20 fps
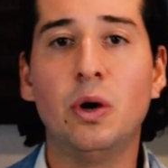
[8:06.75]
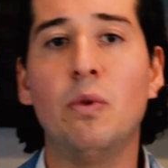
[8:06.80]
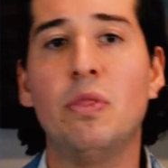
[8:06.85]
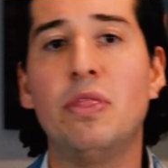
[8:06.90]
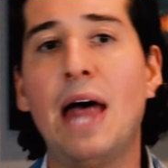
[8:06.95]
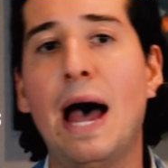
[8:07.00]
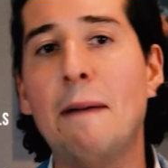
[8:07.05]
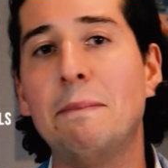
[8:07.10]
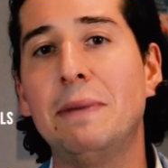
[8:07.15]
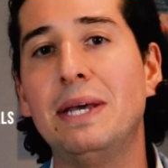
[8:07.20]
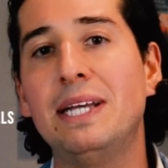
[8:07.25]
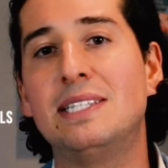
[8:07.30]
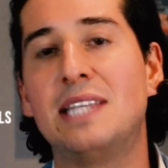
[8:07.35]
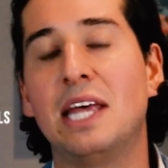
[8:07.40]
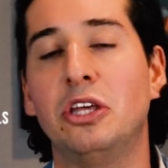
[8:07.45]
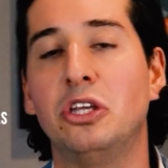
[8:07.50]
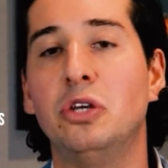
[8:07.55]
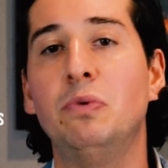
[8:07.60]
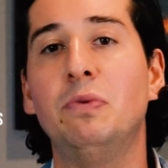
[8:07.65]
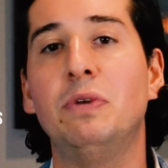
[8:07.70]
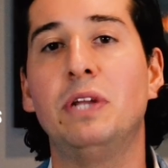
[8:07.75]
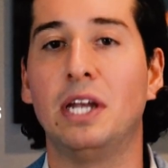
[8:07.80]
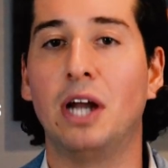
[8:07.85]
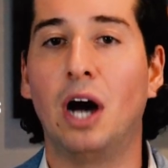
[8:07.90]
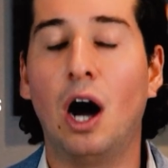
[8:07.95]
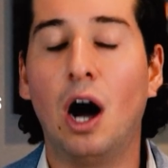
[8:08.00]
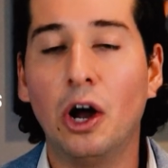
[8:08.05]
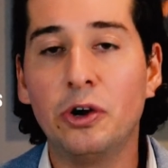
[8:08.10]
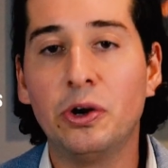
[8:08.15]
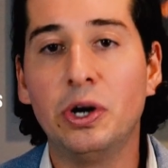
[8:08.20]
that means that you need
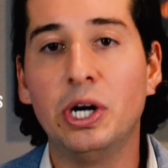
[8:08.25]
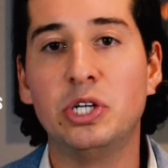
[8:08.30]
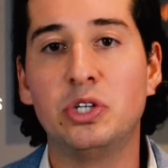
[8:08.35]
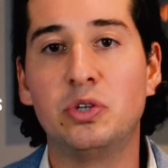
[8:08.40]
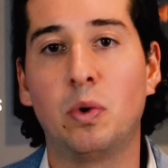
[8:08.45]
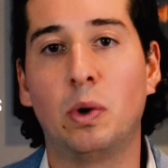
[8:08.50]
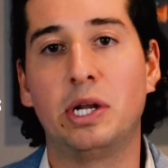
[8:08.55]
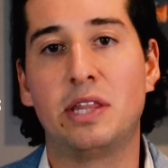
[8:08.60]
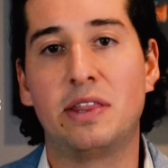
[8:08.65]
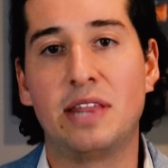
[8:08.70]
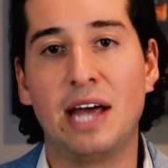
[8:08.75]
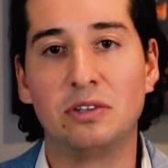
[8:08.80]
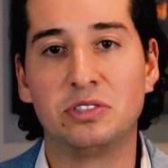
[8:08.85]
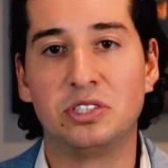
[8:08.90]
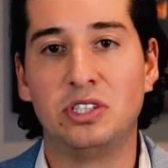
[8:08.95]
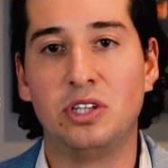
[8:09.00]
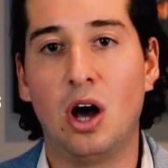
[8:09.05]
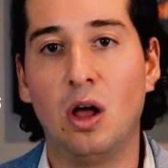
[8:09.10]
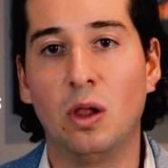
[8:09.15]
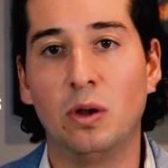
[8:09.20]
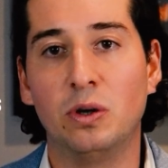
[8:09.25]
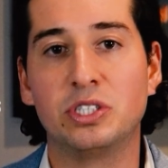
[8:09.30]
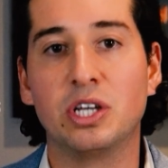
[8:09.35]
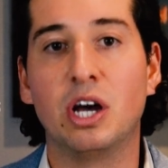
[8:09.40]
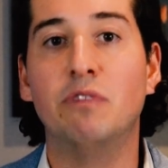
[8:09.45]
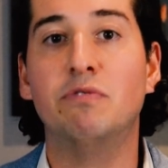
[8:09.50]
$120,000